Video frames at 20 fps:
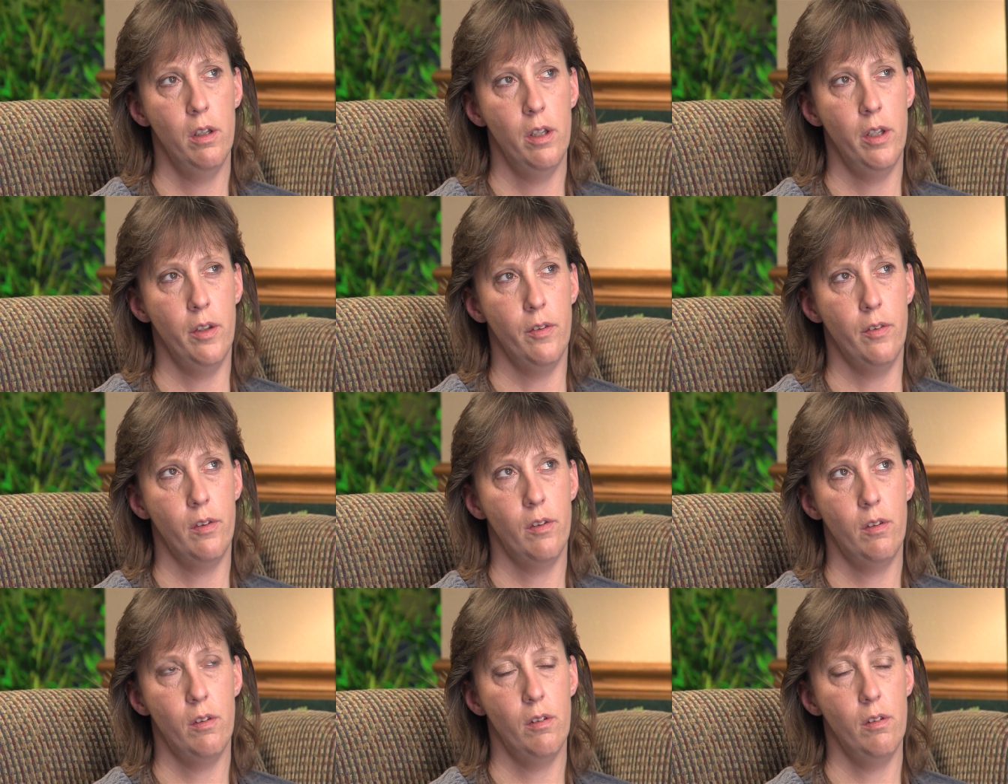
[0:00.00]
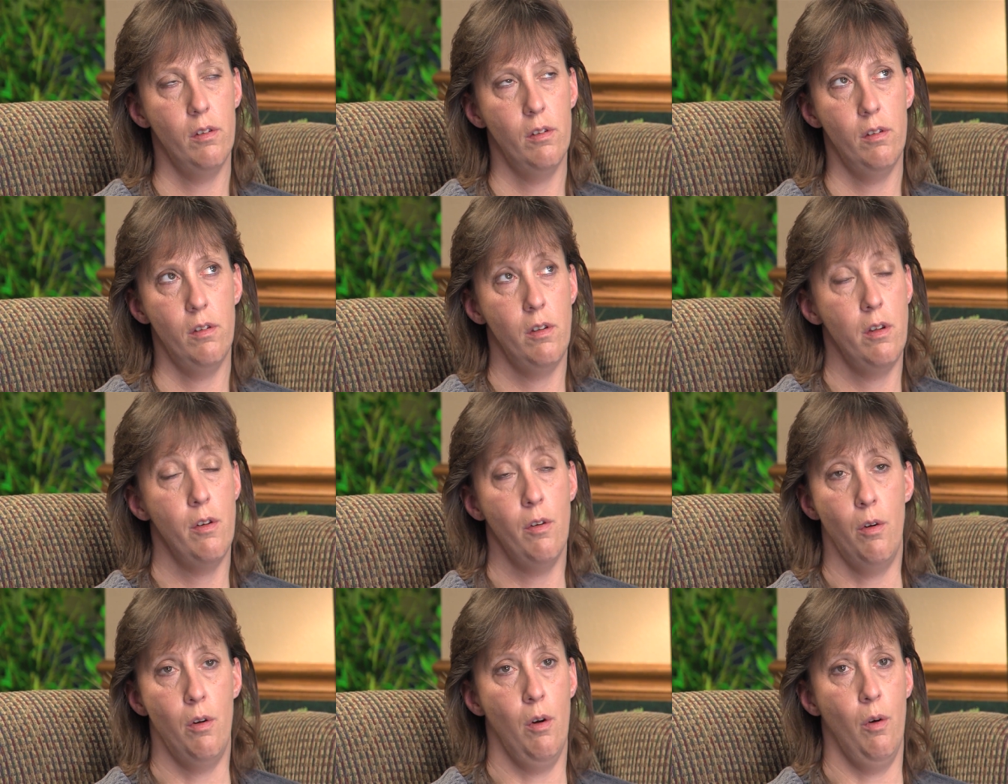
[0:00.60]
it's
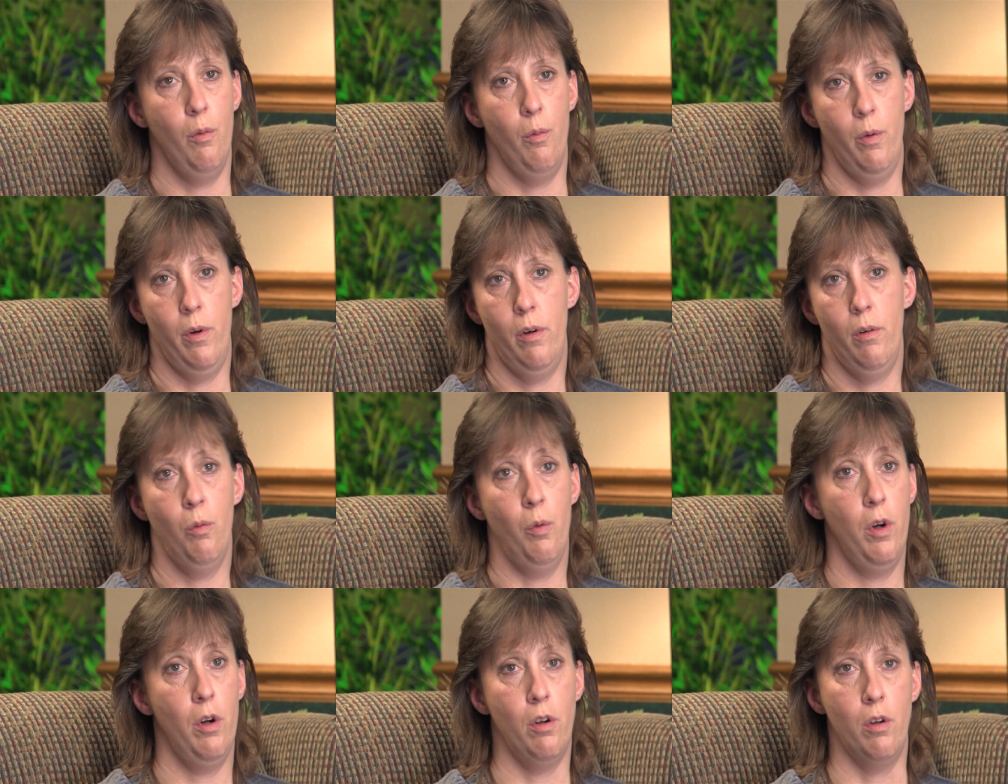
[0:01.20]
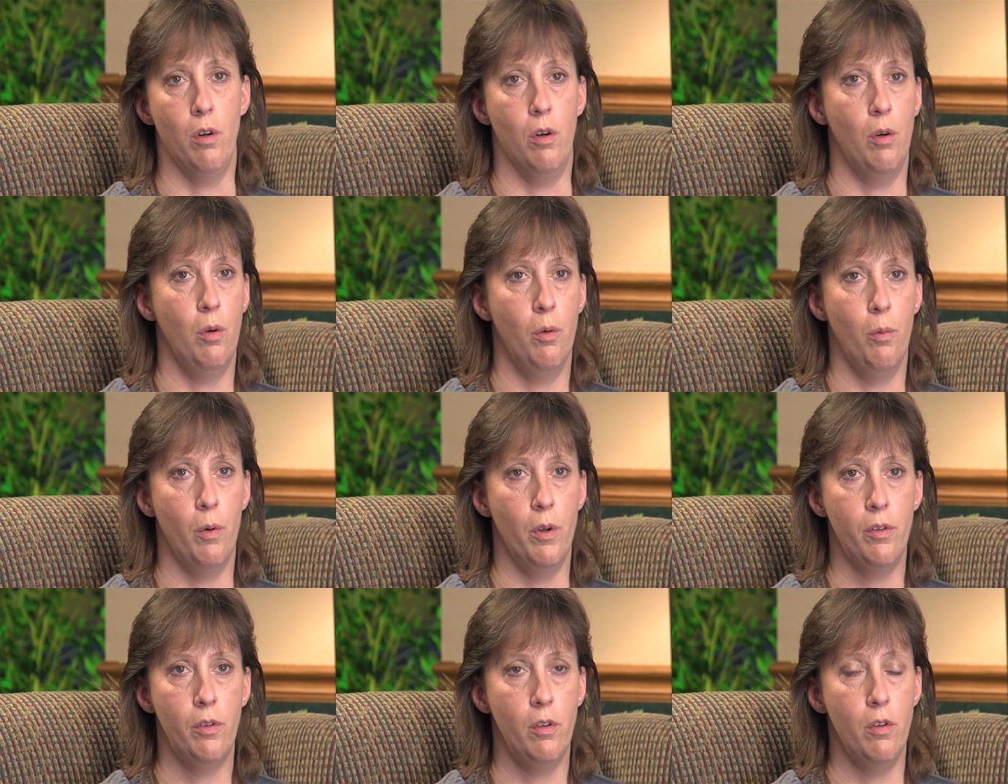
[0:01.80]
you don't know where where to go,
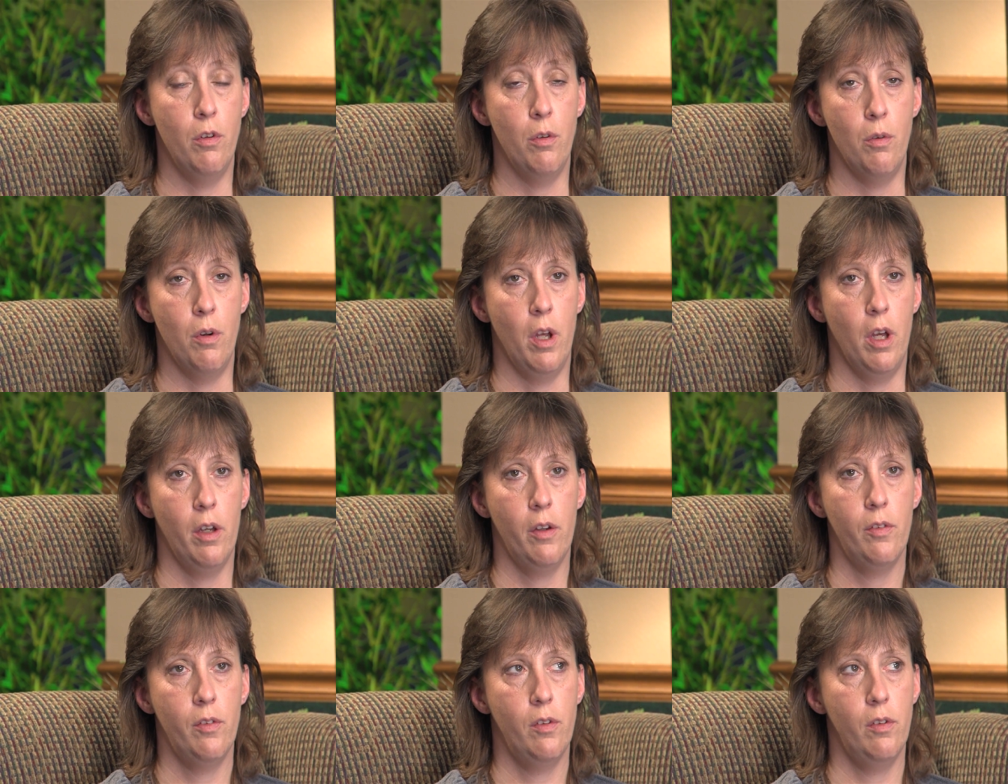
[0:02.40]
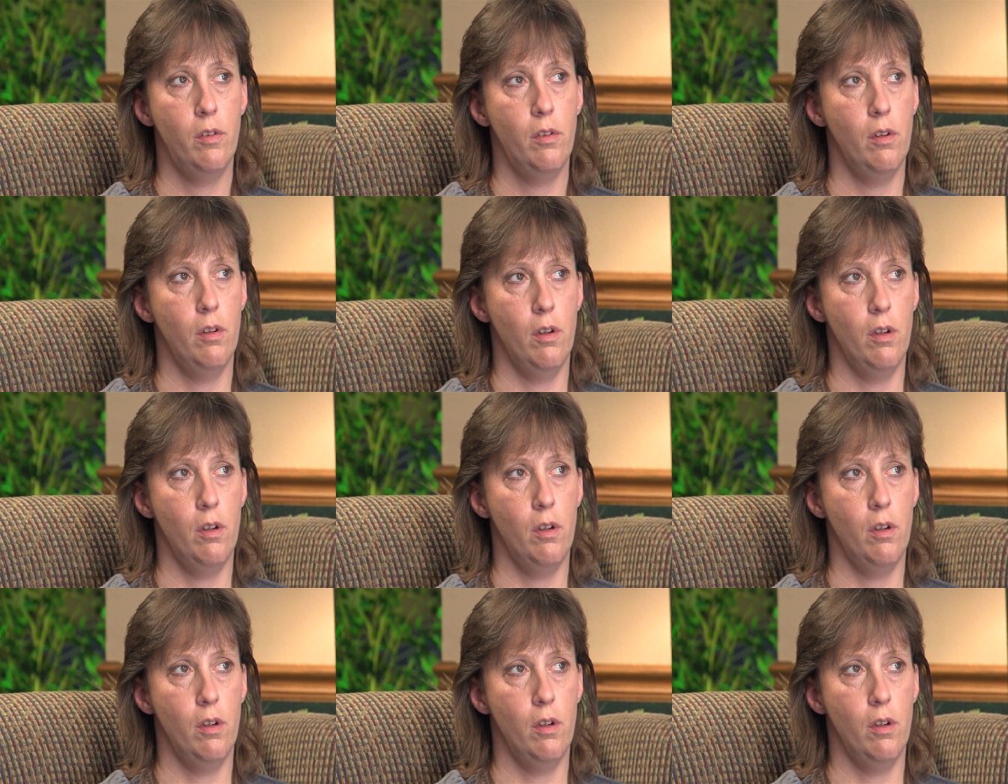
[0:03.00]
what to do next,